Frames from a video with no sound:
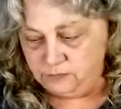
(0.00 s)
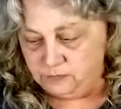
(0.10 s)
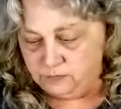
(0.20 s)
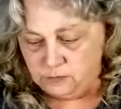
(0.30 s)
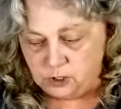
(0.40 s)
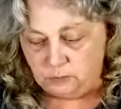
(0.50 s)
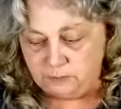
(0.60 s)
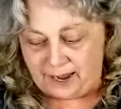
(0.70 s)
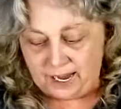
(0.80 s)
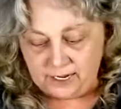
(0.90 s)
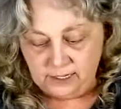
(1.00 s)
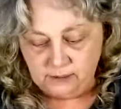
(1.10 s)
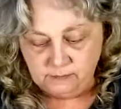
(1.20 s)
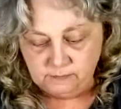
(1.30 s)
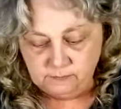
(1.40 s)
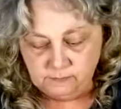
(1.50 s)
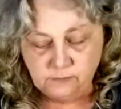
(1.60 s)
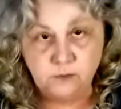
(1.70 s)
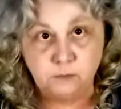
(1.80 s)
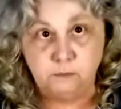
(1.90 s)
So batting,
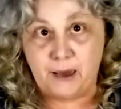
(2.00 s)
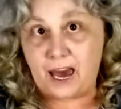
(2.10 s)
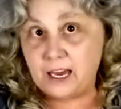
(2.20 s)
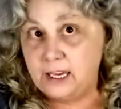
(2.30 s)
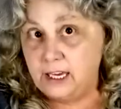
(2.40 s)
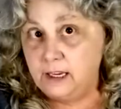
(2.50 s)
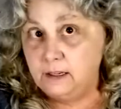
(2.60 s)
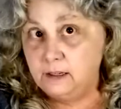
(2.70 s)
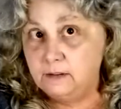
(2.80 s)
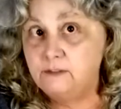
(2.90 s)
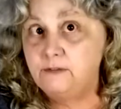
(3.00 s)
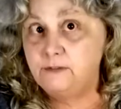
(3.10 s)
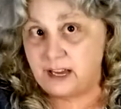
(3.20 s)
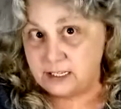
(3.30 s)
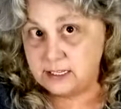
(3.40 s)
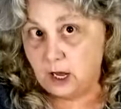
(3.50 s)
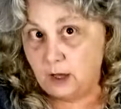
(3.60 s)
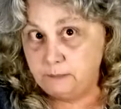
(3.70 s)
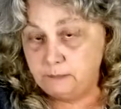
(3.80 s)
backing, face up,